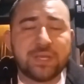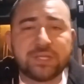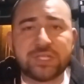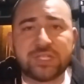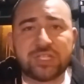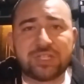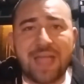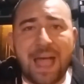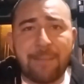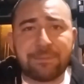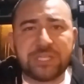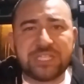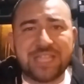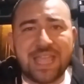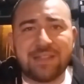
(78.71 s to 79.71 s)

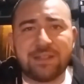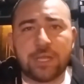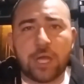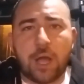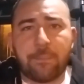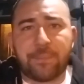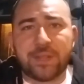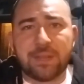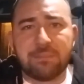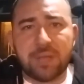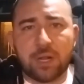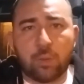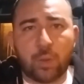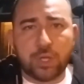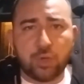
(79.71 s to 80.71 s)
Stop standing up in the
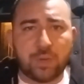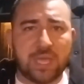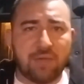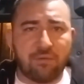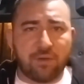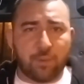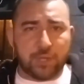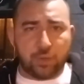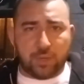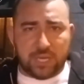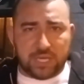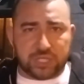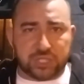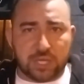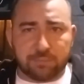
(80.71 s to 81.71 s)
middle. When you
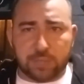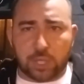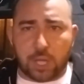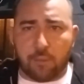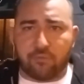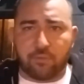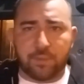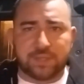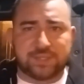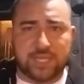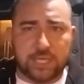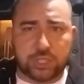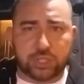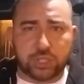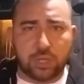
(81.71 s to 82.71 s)
hear something come from a
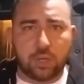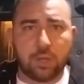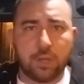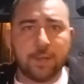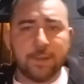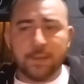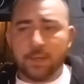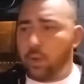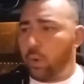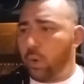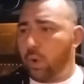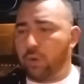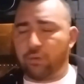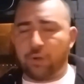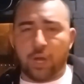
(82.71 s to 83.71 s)
teacher
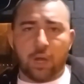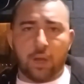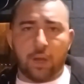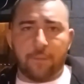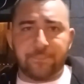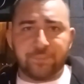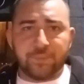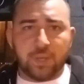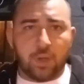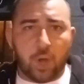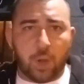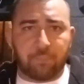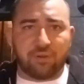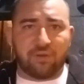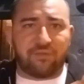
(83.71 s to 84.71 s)
or
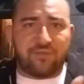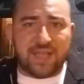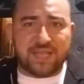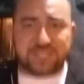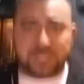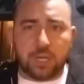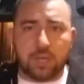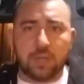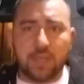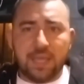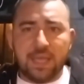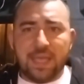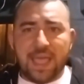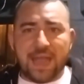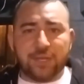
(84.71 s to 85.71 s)
a professor
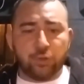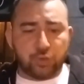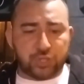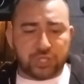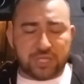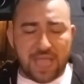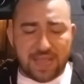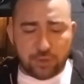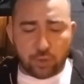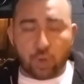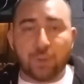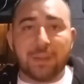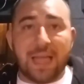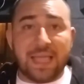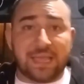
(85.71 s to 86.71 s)
and you
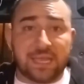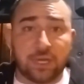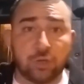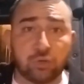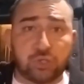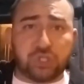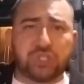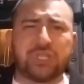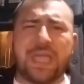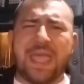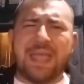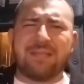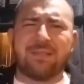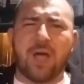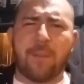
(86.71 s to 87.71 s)
don't like it, you
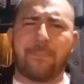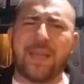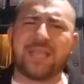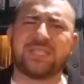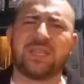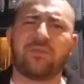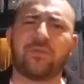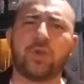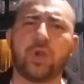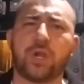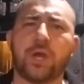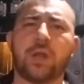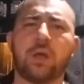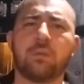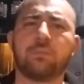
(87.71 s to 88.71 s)
stand up as if you're
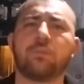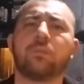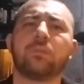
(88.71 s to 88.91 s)
gonna